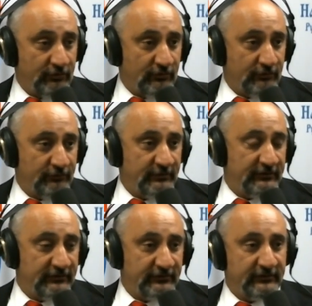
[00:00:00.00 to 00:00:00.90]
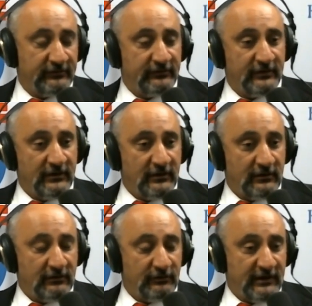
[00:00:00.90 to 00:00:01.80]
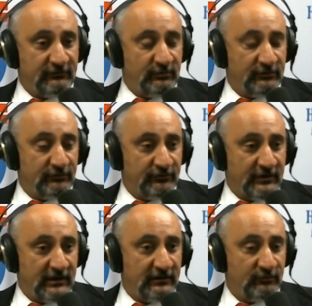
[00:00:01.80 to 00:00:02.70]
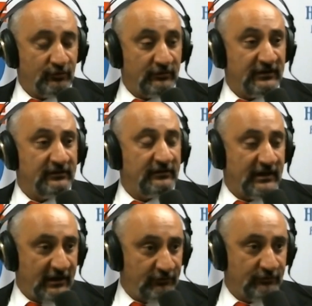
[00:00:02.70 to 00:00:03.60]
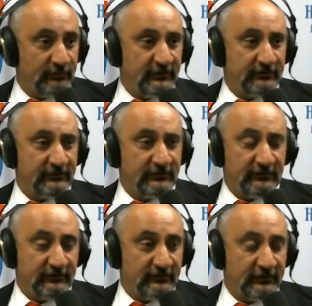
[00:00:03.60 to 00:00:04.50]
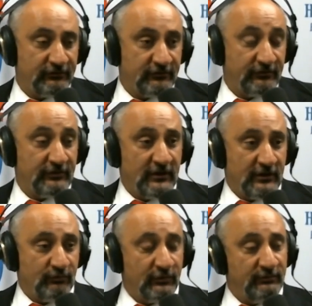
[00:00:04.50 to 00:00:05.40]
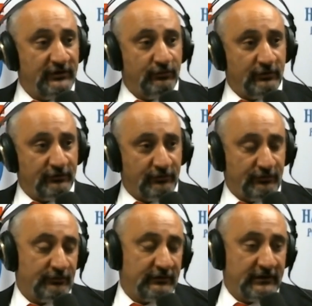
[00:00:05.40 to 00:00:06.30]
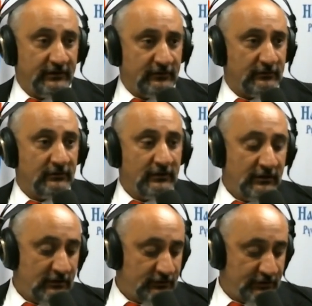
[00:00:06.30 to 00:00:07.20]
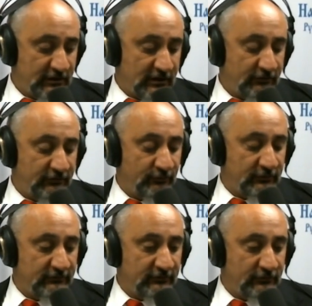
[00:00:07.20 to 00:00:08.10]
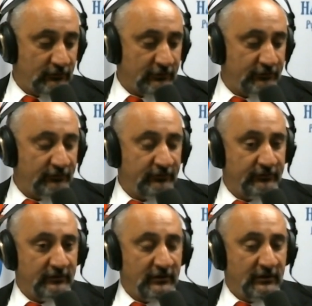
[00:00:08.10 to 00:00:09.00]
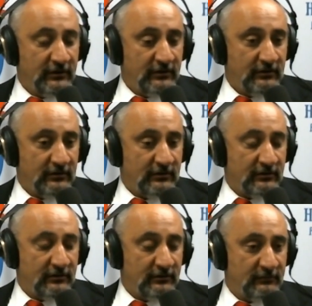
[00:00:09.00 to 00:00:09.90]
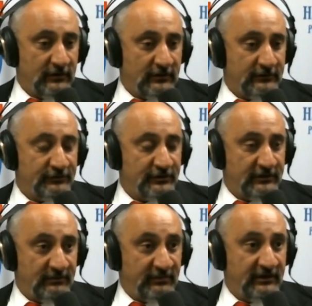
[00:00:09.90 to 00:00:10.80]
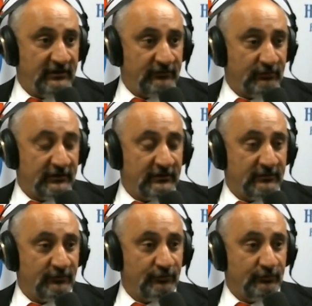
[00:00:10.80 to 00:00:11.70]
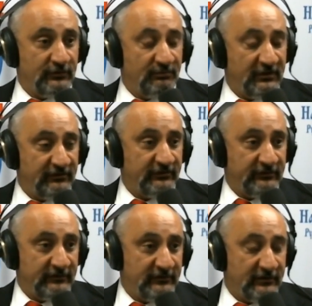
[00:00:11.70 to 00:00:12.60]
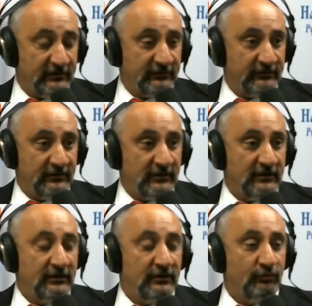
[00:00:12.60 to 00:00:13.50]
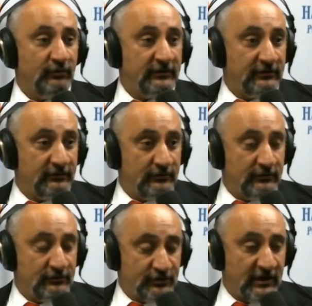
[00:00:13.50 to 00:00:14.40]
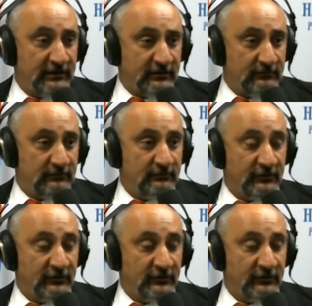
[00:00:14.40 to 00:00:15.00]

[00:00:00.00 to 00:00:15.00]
those businesses. You have to be able to tie them to international businesses. It's not just what we do internally here. Chicago is one of the largest GTPs when it comes to the business it does with China. But